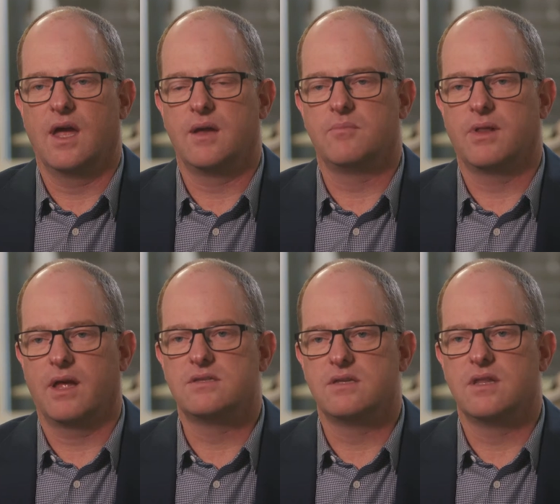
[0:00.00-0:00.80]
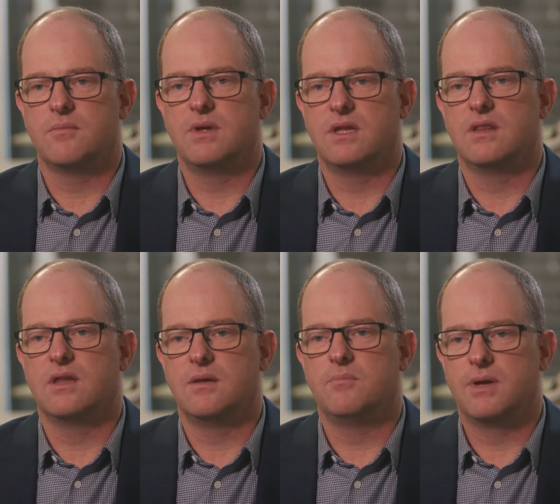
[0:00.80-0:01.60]
and placing them
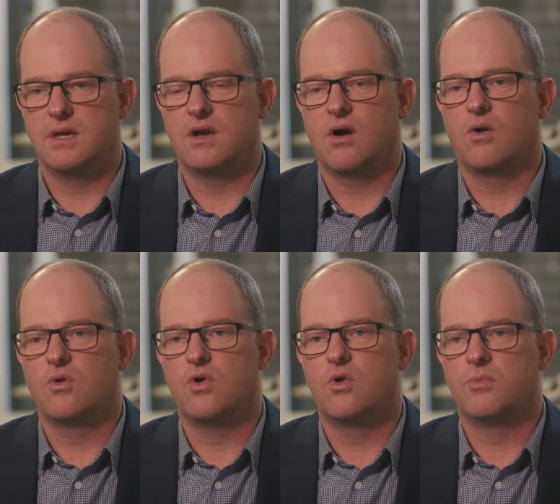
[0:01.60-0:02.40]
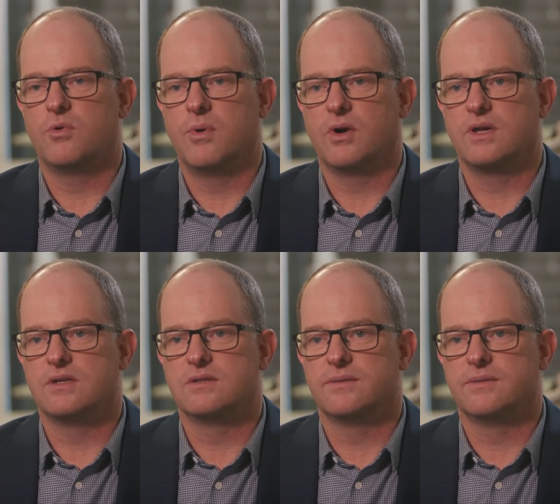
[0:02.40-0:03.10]
in the penile corporal bodies.